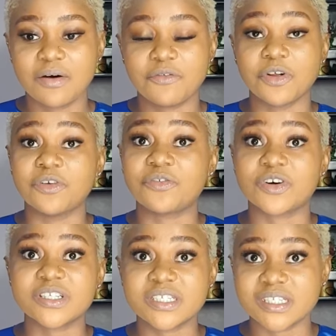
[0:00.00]
for the
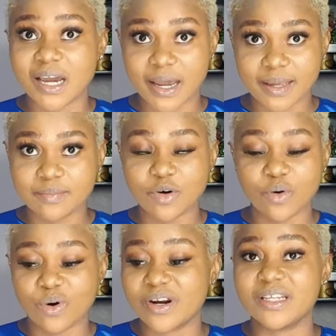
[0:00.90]
first time
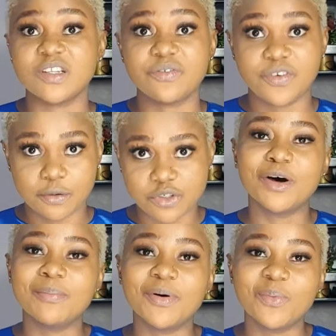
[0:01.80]
or in the future.
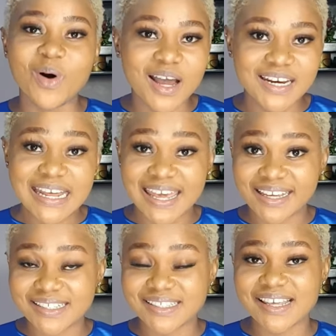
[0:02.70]
Number one
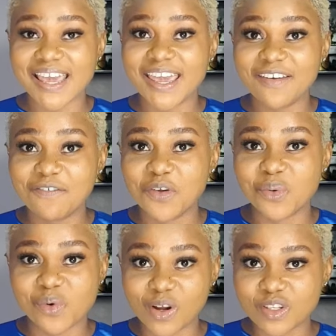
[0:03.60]
is if you
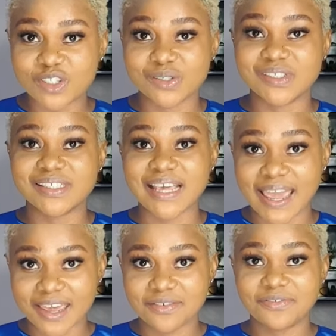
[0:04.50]
want to
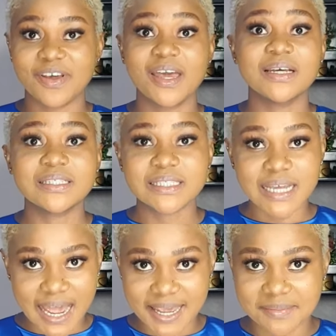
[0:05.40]
save
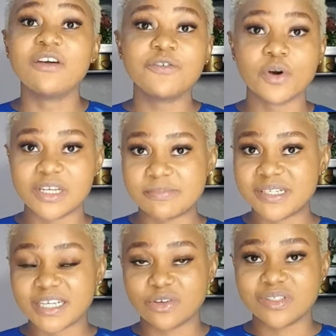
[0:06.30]
time. If you're
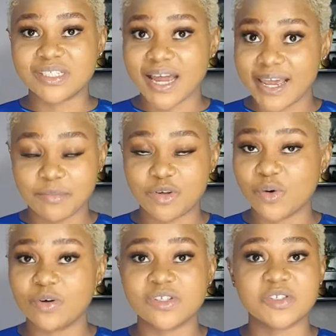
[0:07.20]
limited on time, you
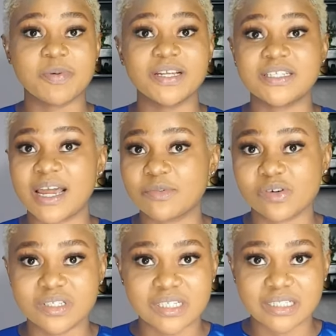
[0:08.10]
don't want to spend time
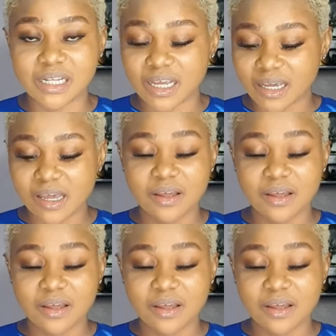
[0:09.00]
constantly